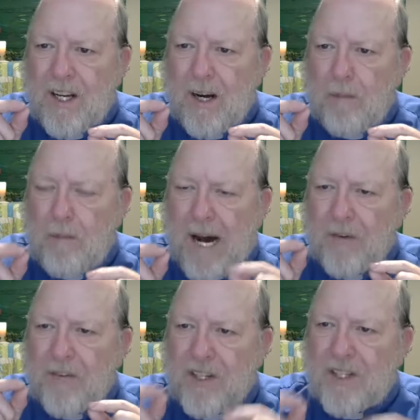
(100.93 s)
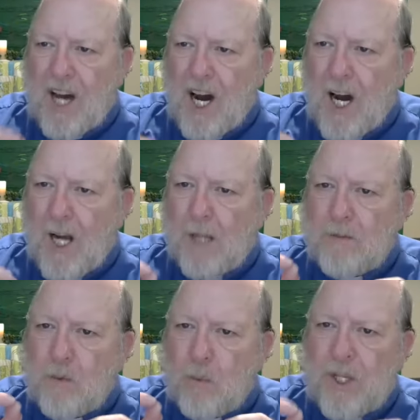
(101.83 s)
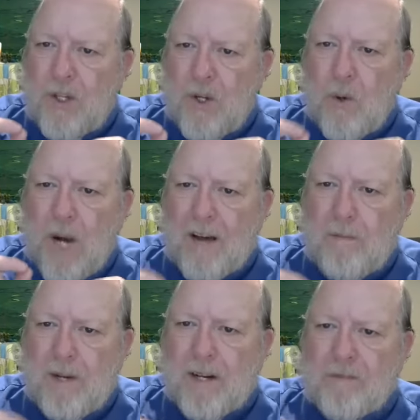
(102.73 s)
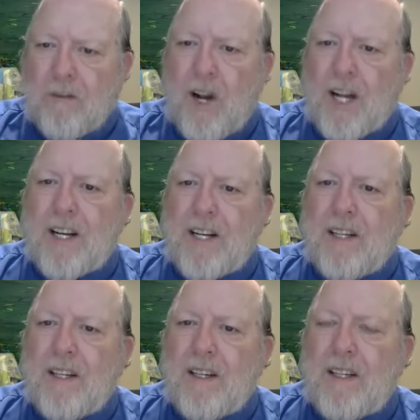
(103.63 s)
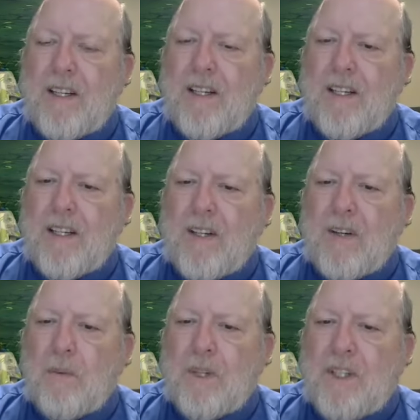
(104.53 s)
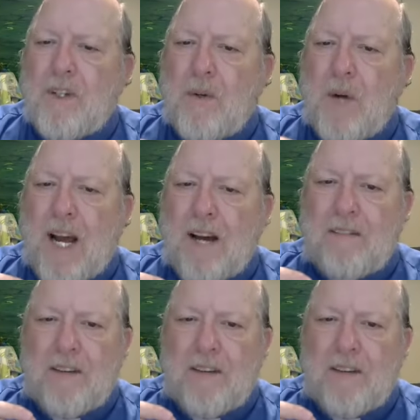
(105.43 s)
about the times when you have been afraid, when you have